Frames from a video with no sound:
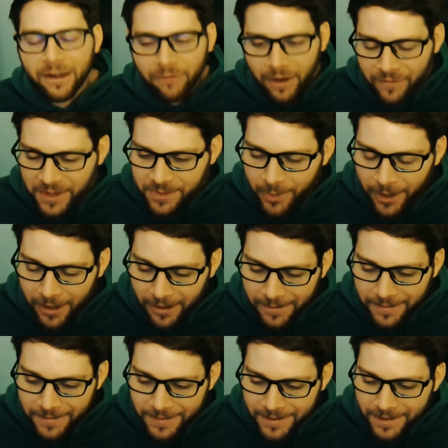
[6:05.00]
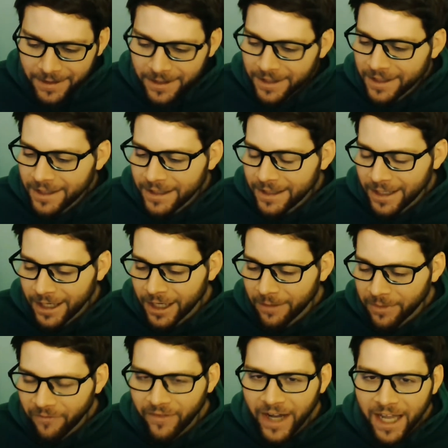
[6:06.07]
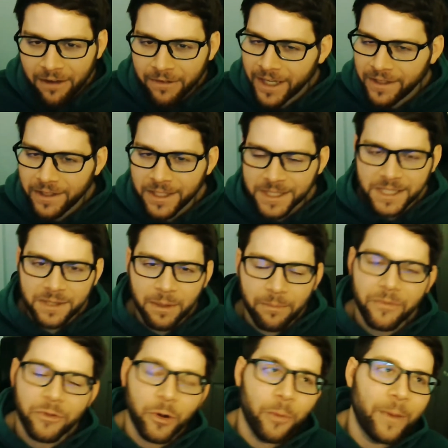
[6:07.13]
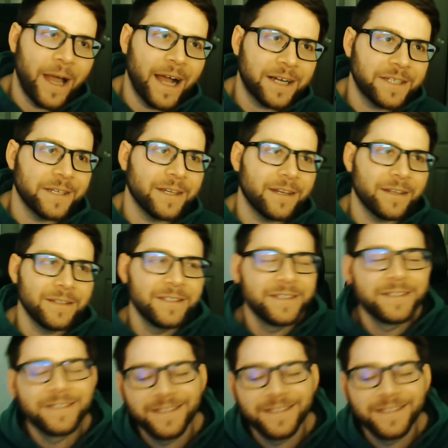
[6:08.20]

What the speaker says: and I love this part. The violin. This is a throwback to